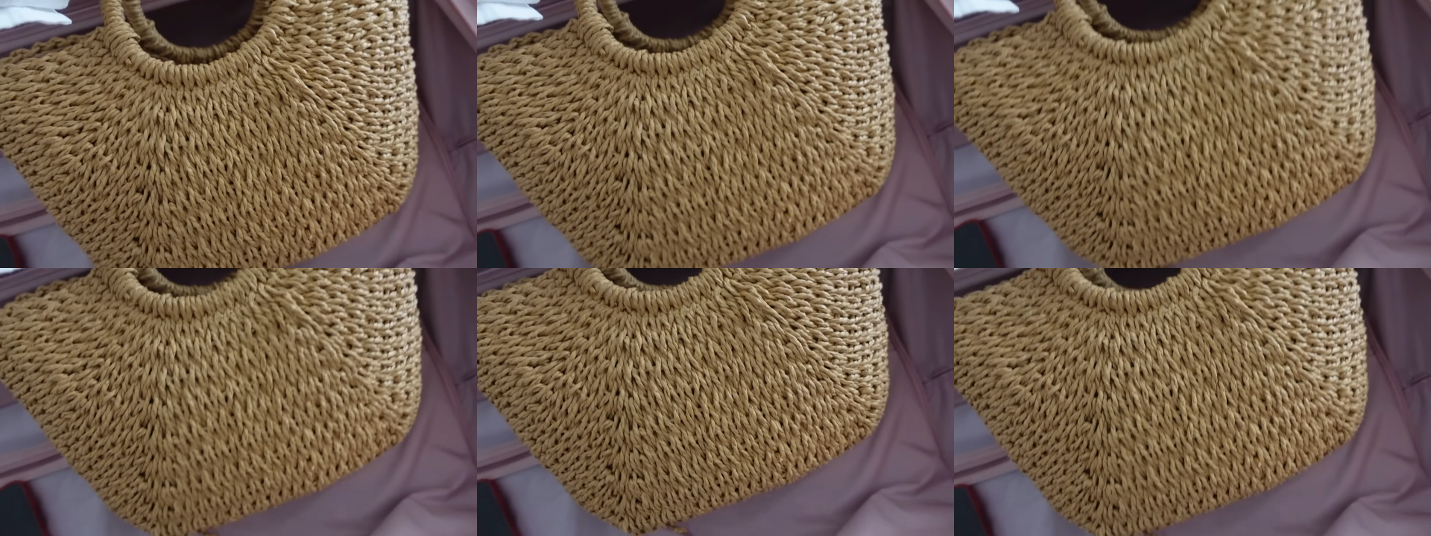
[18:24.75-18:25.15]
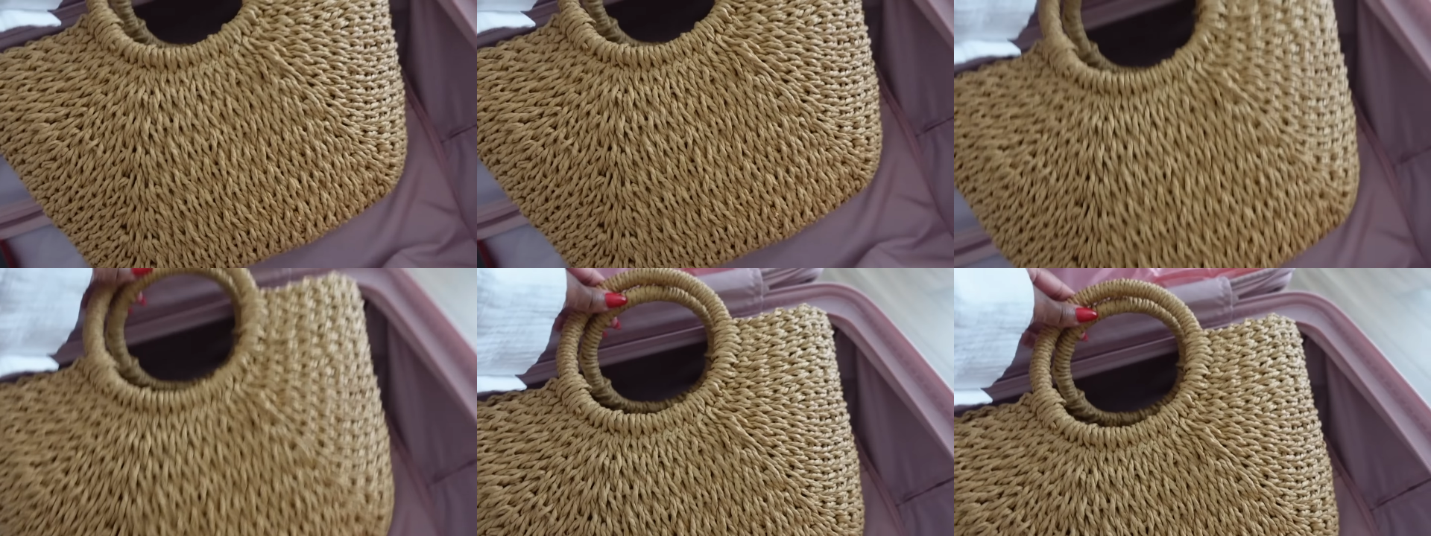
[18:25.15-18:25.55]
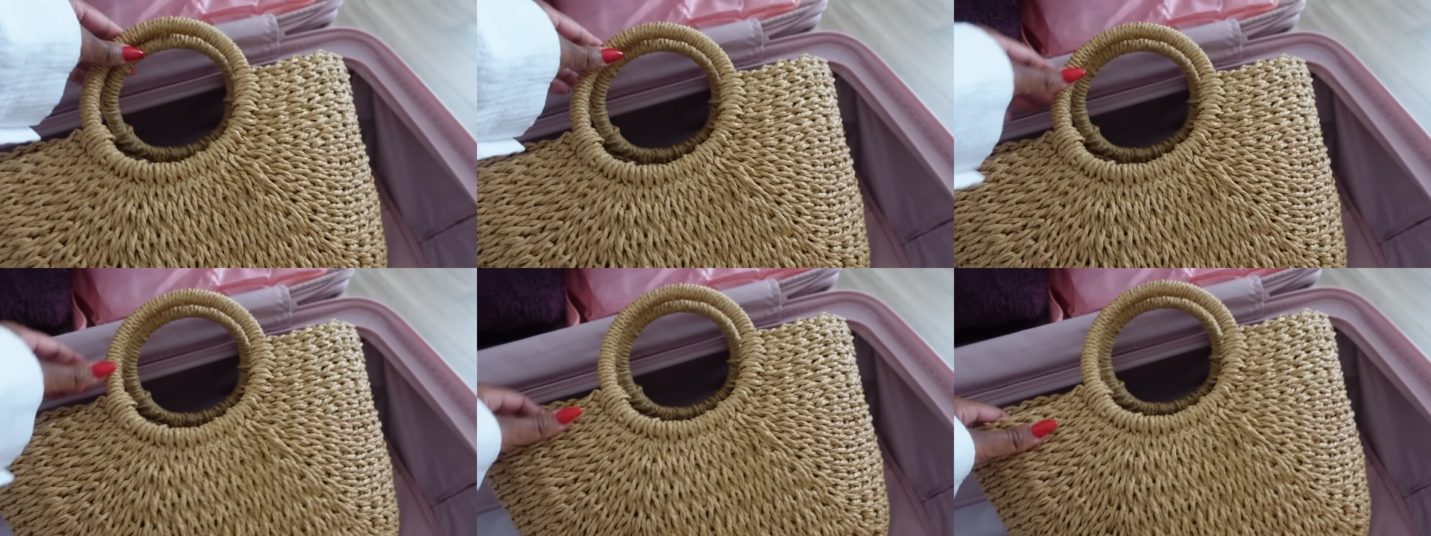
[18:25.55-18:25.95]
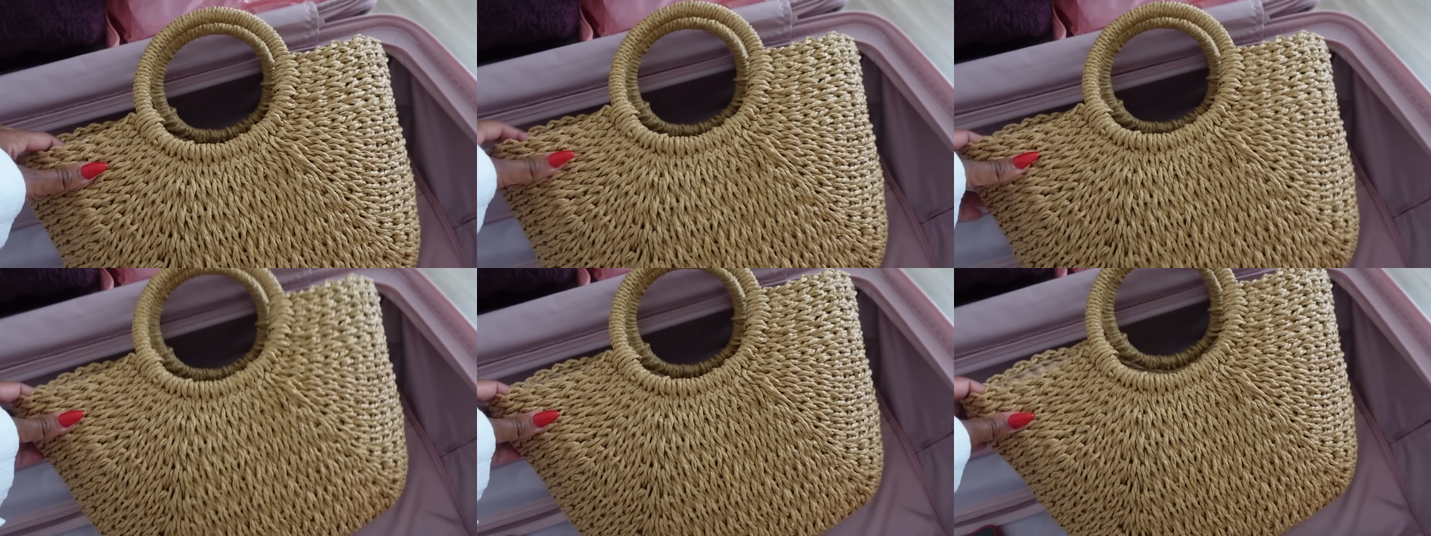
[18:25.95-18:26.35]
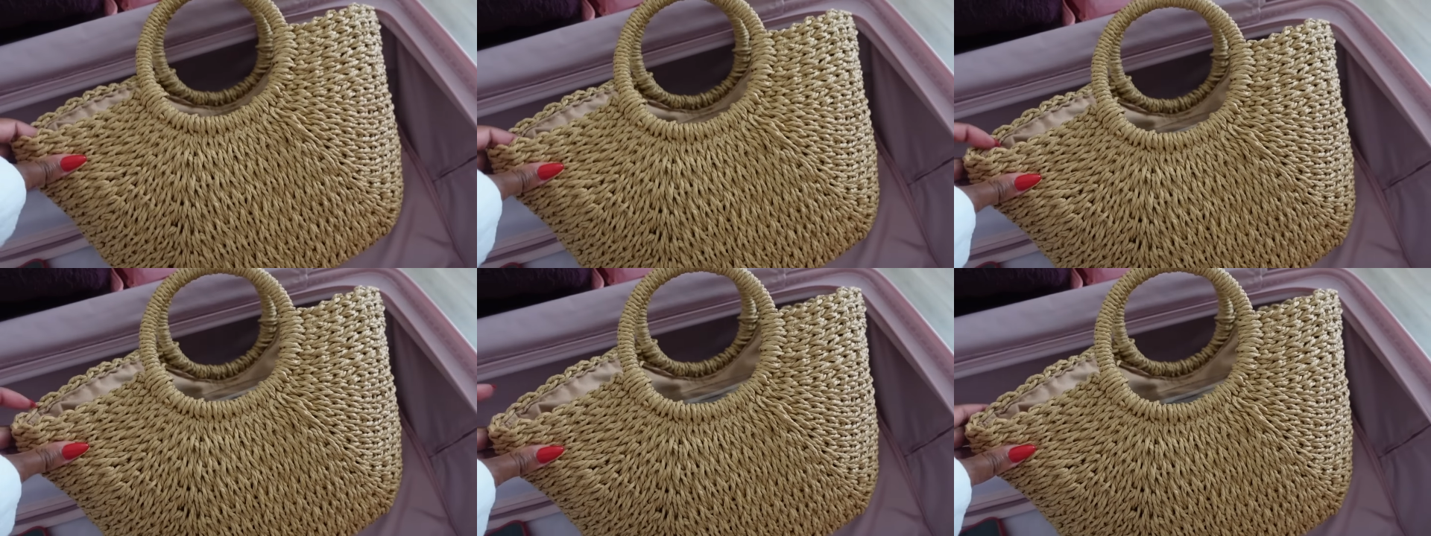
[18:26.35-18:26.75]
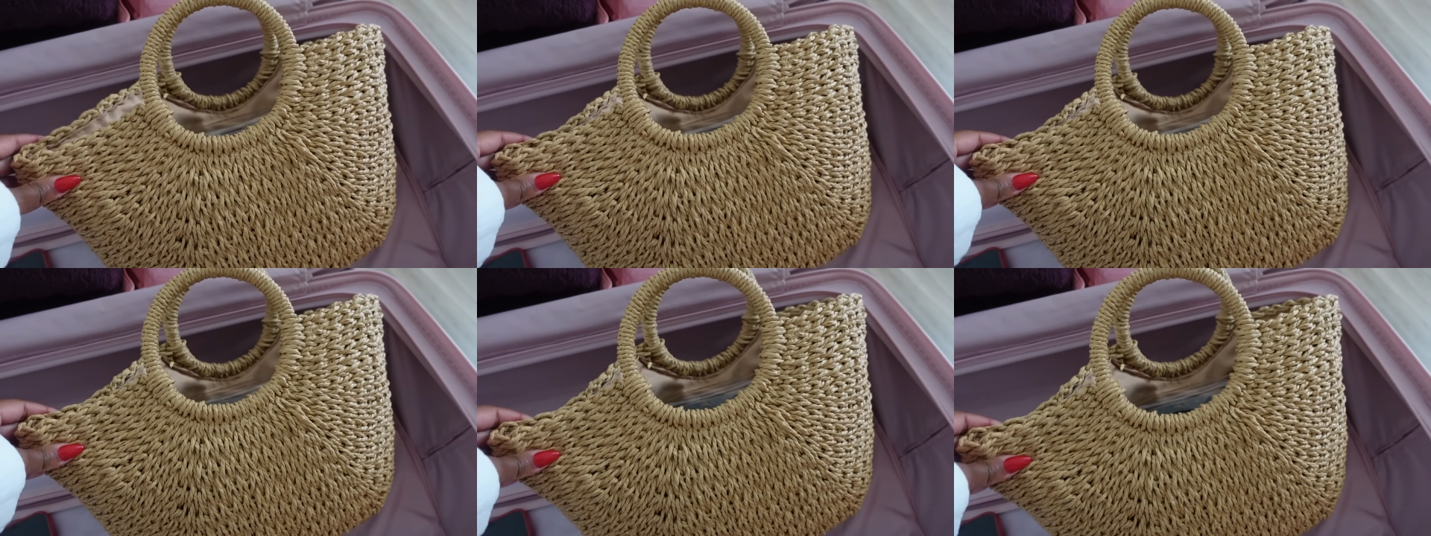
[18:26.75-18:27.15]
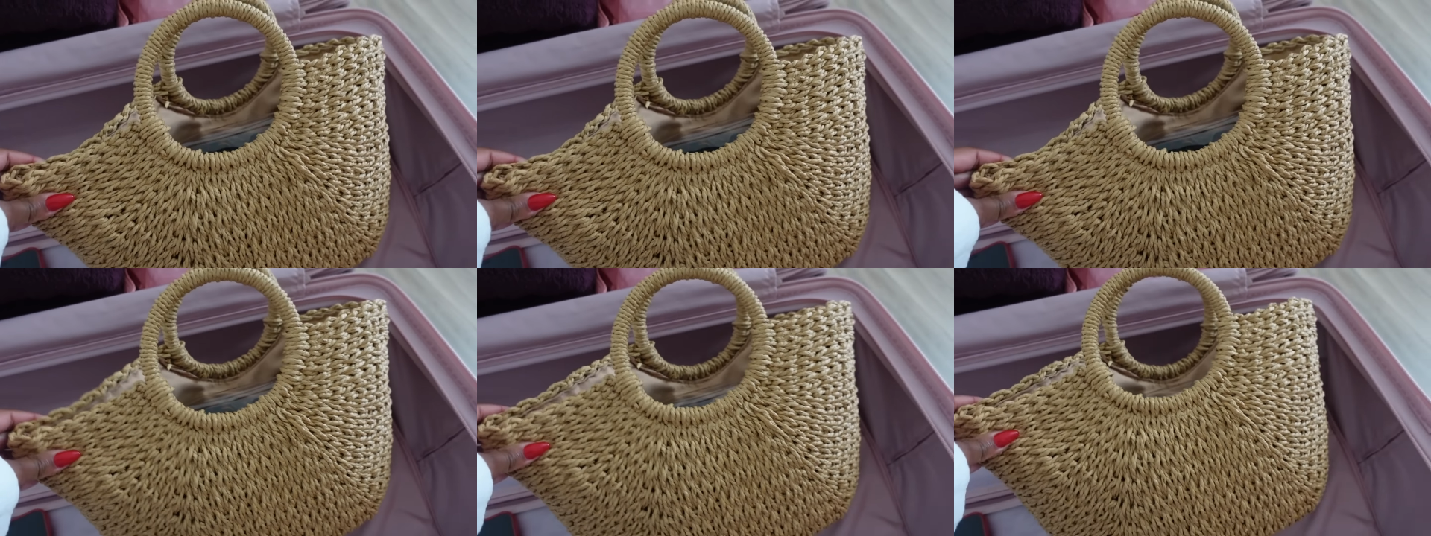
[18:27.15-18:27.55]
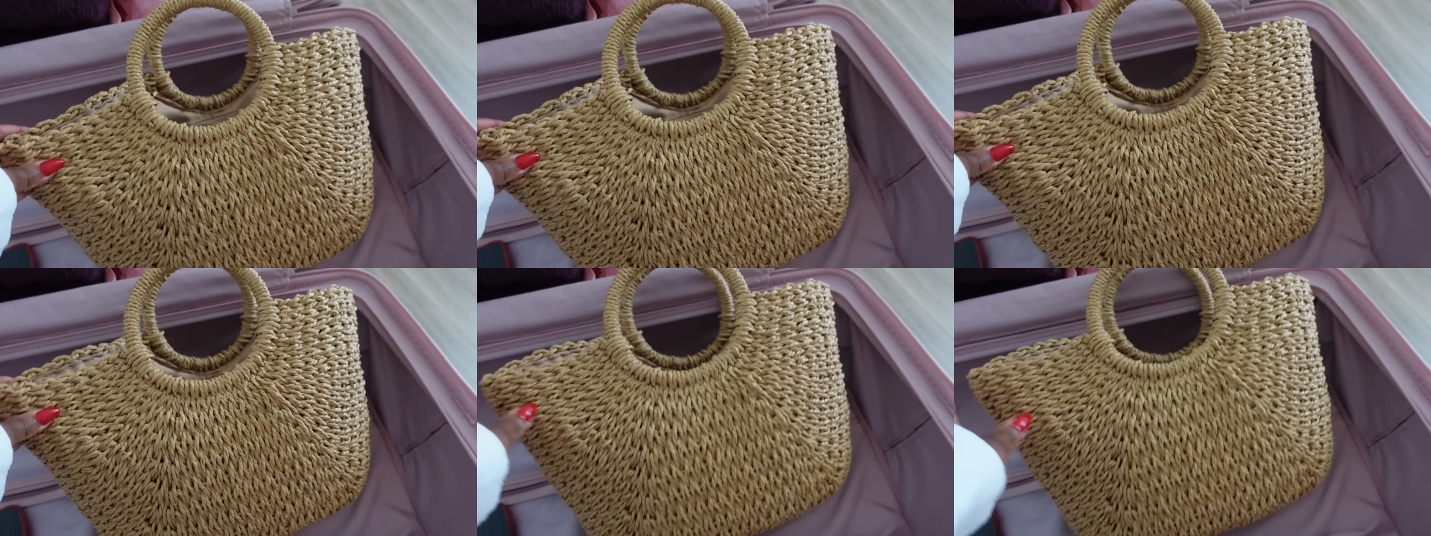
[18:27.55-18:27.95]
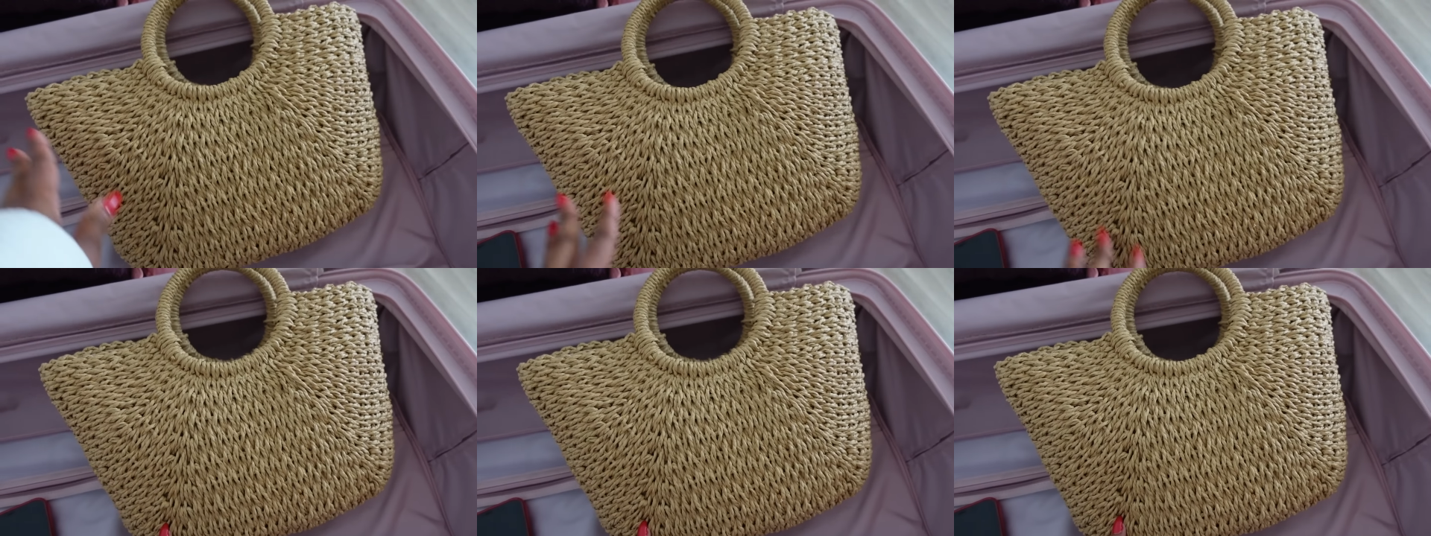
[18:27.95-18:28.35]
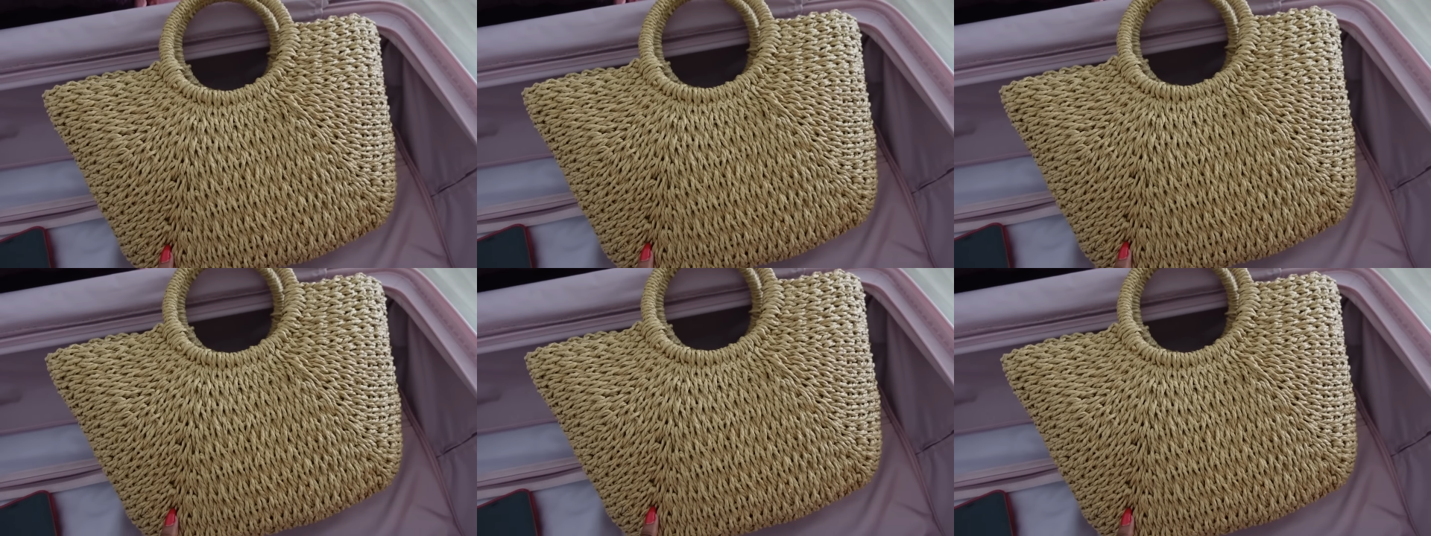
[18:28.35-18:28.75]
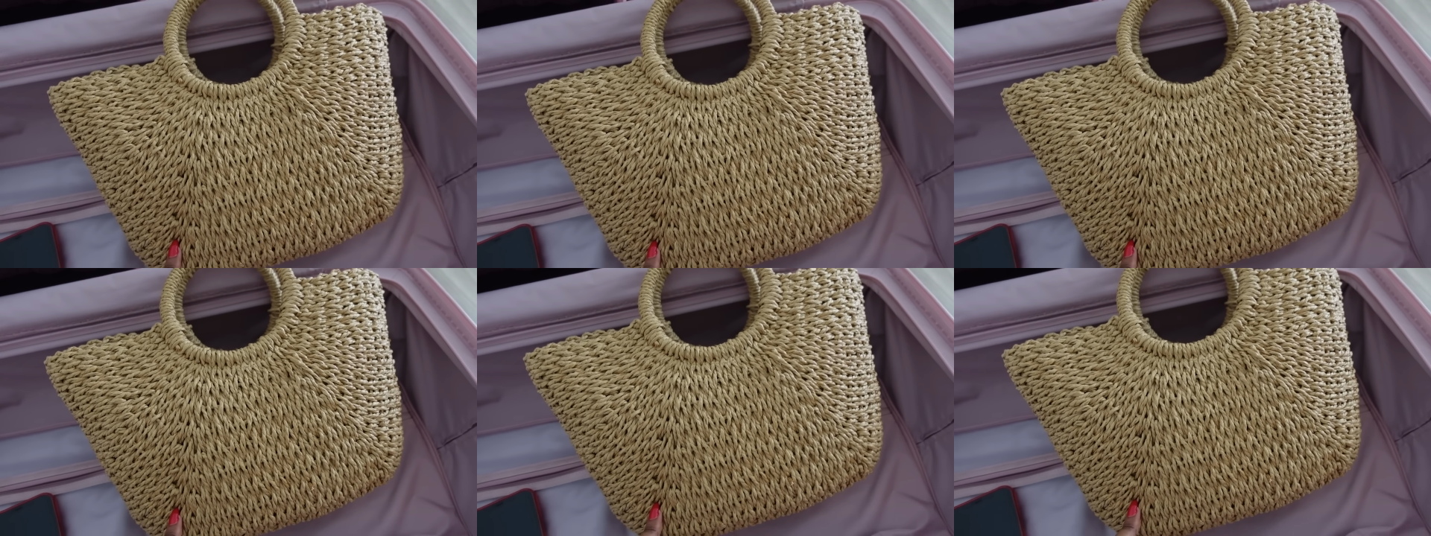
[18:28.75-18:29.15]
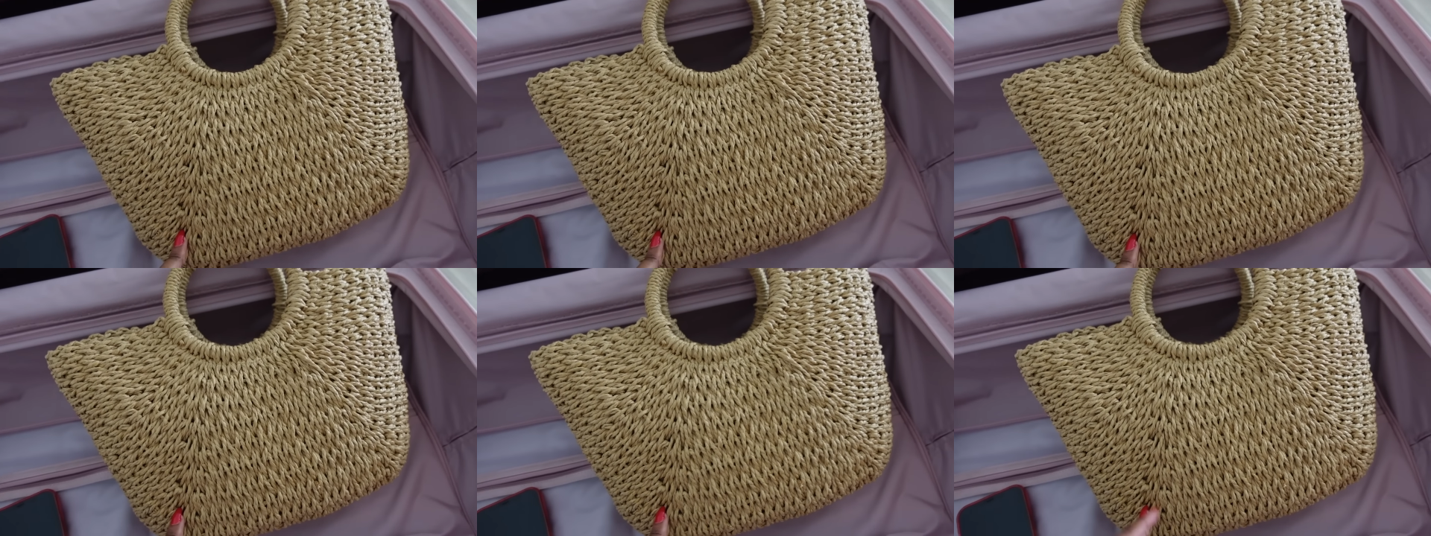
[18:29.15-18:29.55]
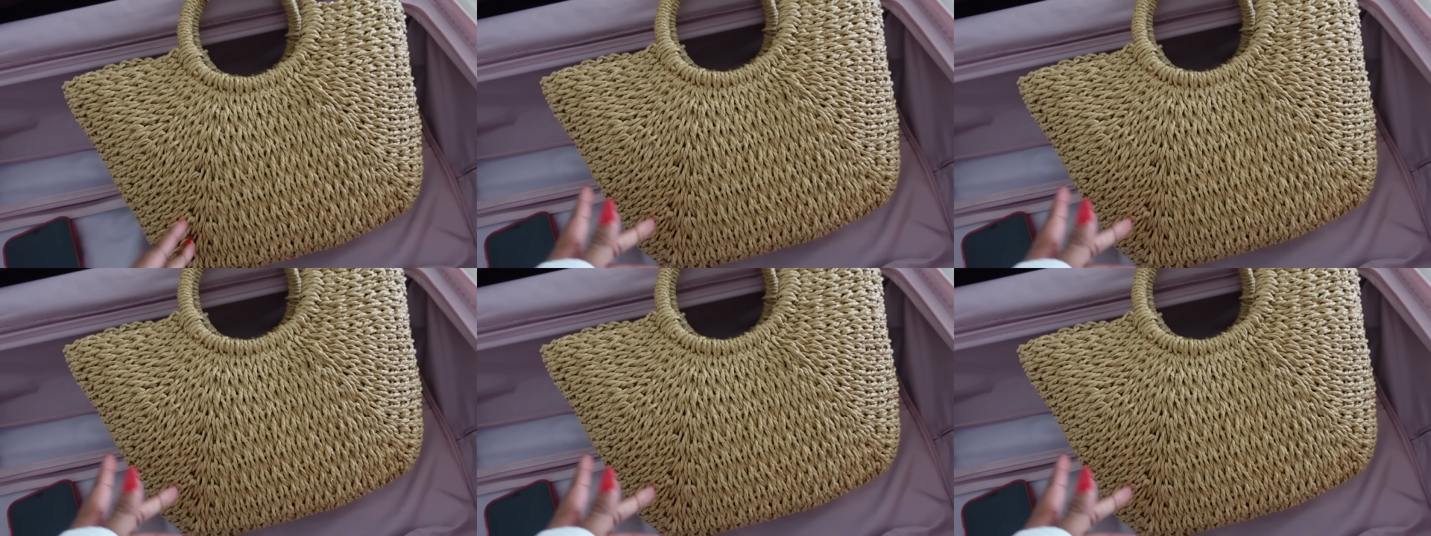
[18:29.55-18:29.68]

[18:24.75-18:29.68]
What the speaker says: Nobody's mouth can be seen.